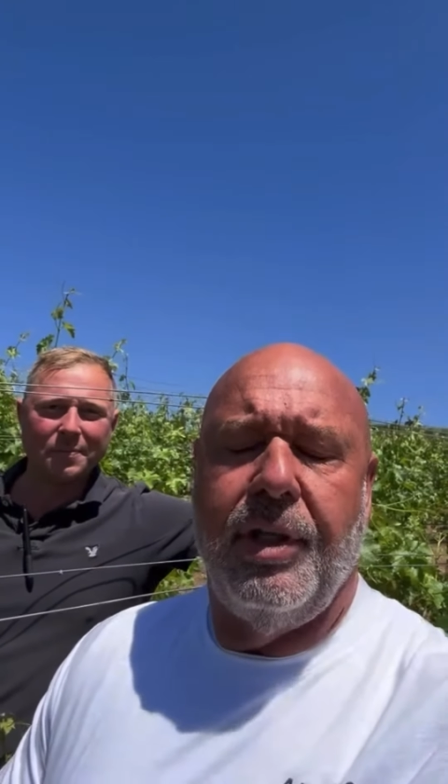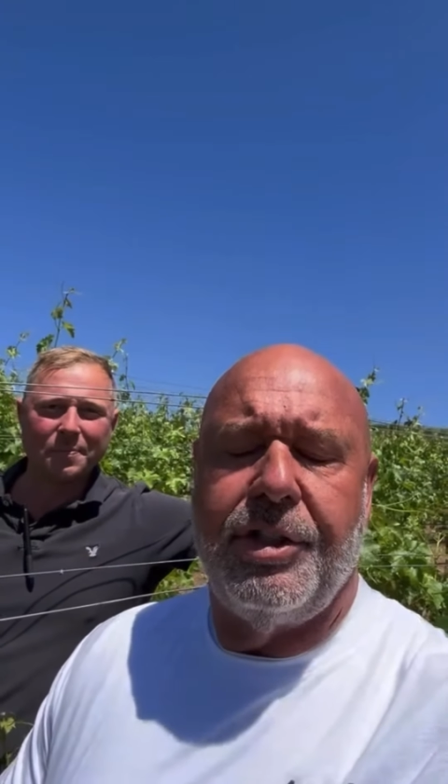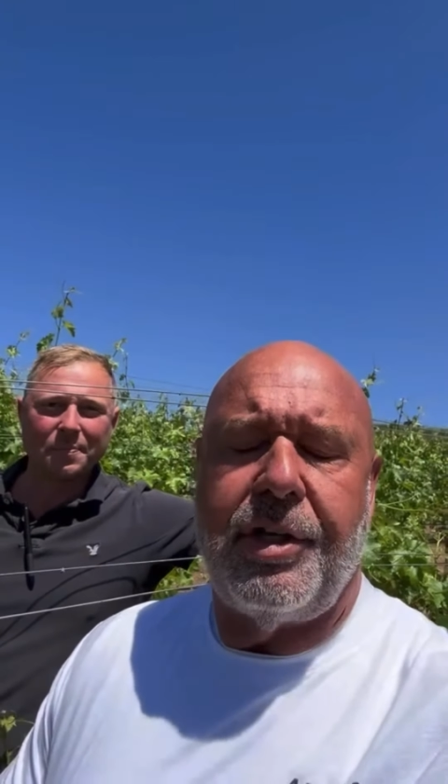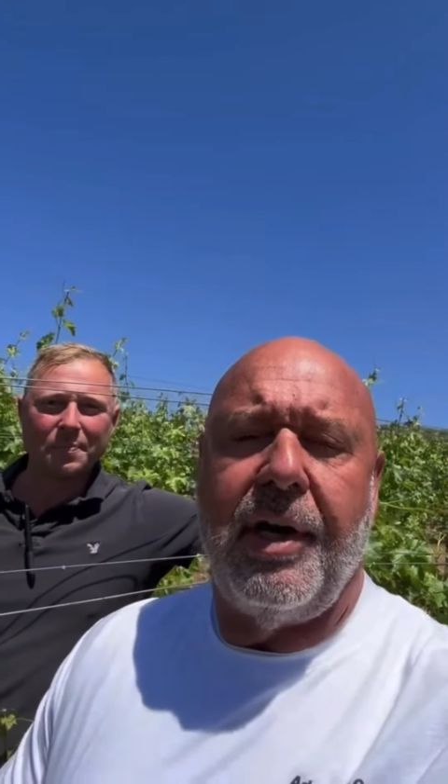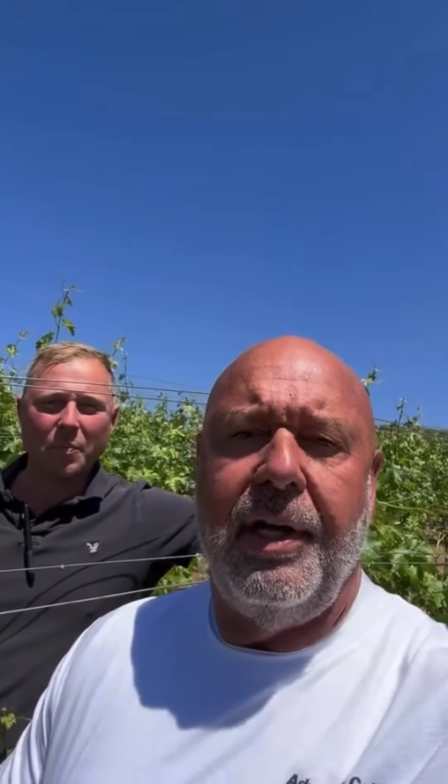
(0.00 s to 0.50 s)
is
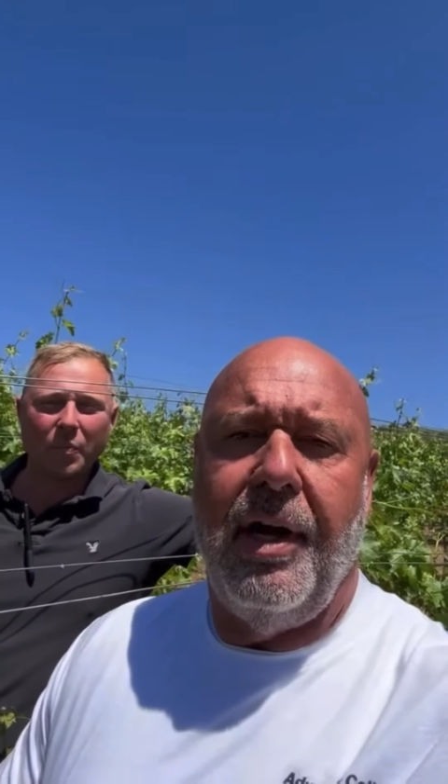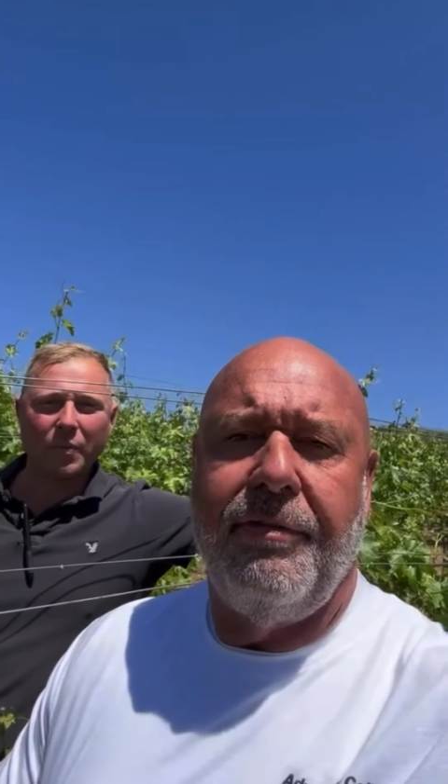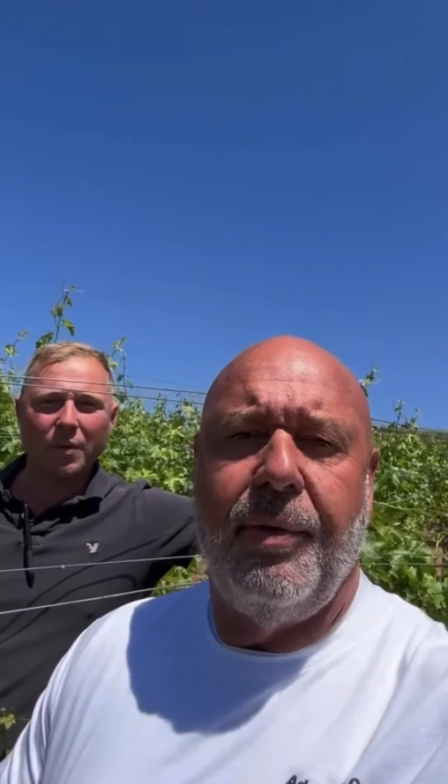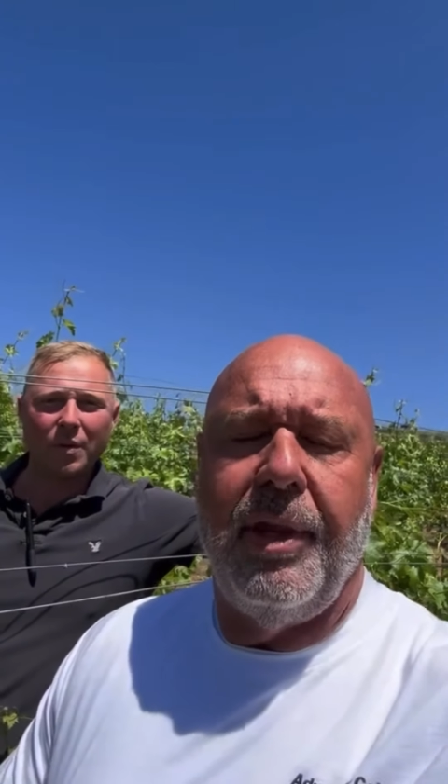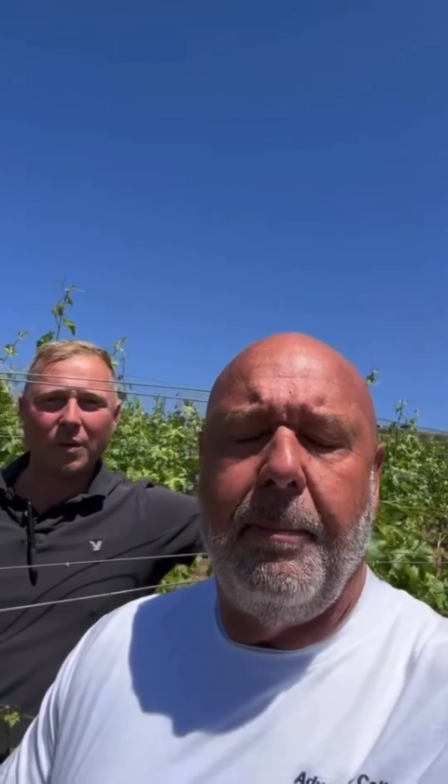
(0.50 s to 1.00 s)
starting
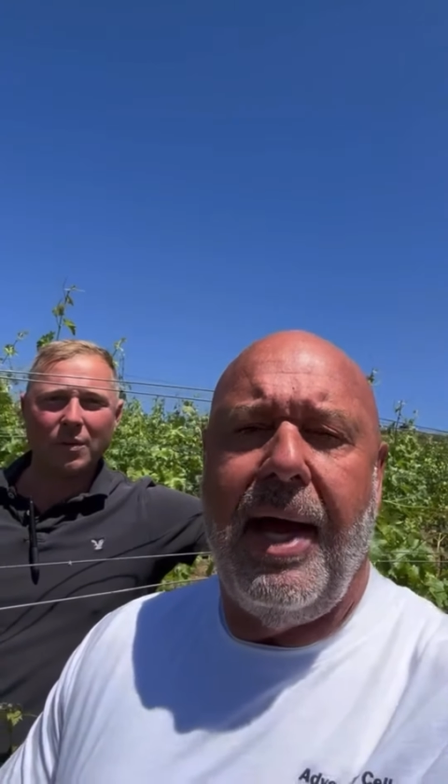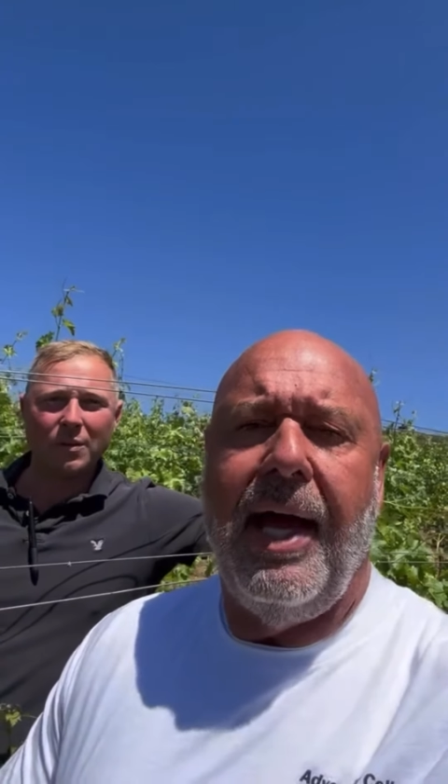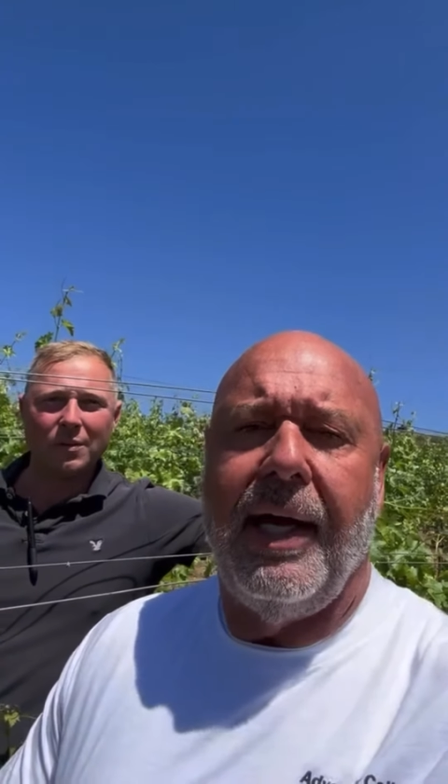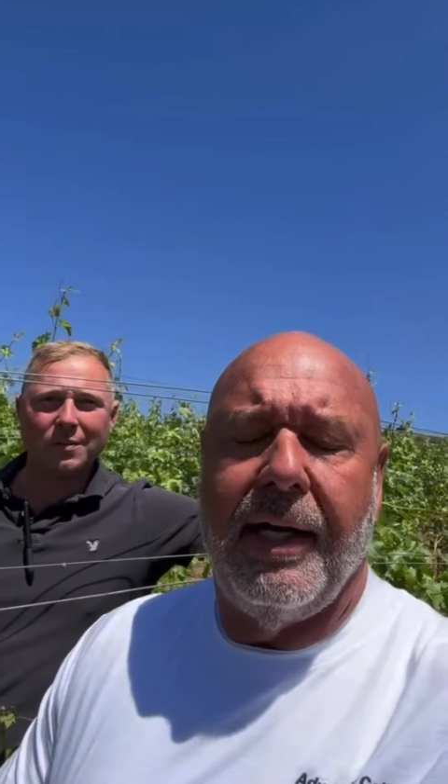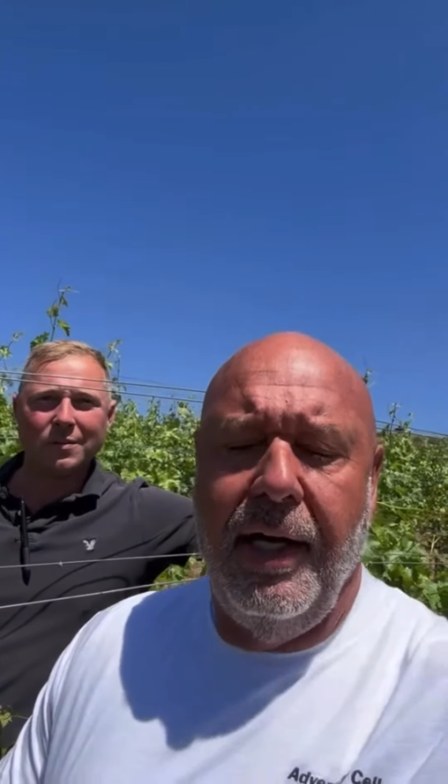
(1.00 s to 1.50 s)
off with a
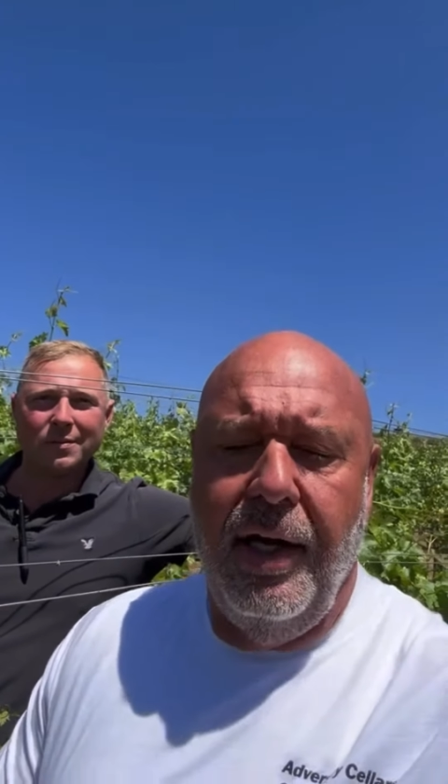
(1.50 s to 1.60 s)
bang.